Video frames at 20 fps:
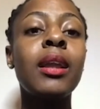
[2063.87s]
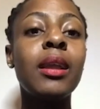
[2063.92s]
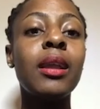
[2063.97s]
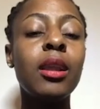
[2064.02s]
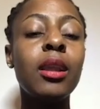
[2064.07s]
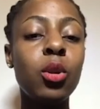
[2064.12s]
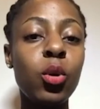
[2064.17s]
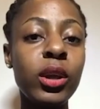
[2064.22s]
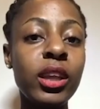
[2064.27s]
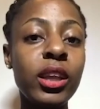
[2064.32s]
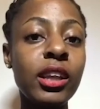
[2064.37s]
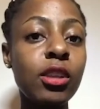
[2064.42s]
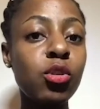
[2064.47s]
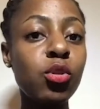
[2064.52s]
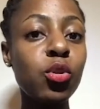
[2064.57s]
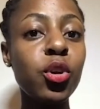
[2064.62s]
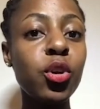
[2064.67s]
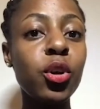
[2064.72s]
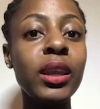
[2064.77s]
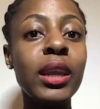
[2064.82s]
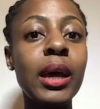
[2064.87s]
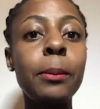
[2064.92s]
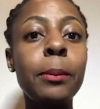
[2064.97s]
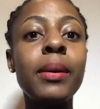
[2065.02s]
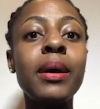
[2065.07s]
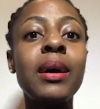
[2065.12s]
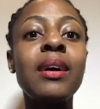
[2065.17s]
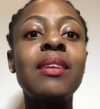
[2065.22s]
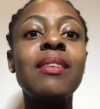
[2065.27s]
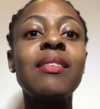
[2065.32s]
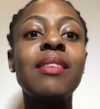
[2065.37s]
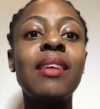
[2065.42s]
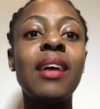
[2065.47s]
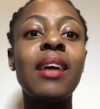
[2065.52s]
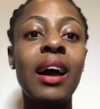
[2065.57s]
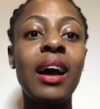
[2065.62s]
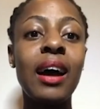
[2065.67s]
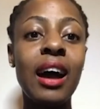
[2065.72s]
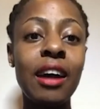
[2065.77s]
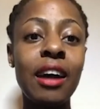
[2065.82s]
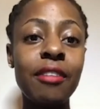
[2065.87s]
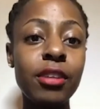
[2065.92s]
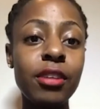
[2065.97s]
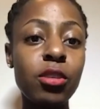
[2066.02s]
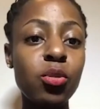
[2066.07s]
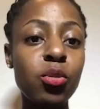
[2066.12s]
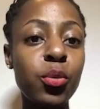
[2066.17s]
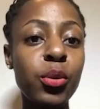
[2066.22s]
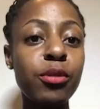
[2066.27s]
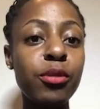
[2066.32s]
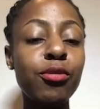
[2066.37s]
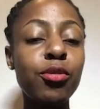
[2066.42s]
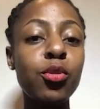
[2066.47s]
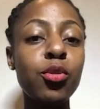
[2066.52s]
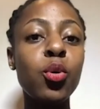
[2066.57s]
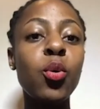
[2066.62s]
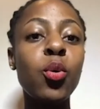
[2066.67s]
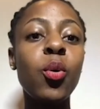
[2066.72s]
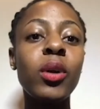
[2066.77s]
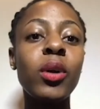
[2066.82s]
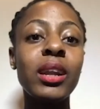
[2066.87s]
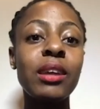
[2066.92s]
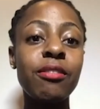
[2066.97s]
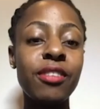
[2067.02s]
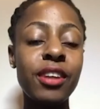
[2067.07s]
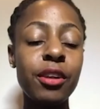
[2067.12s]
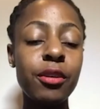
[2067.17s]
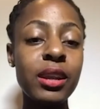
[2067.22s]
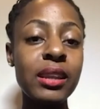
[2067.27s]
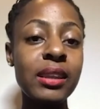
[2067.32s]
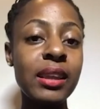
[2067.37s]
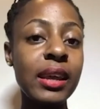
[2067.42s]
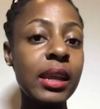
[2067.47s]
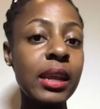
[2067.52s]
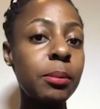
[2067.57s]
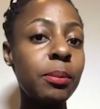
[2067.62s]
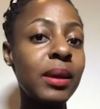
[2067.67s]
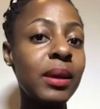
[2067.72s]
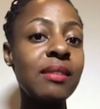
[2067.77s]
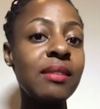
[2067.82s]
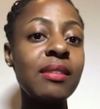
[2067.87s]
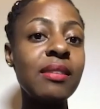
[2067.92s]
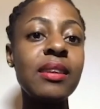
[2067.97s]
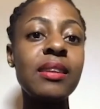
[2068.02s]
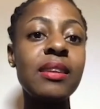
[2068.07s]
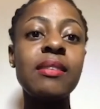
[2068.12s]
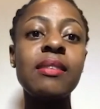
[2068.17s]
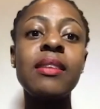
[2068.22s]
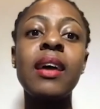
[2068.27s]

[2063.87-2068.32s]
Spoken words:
looking into your numbers, having to review on a very daily basis,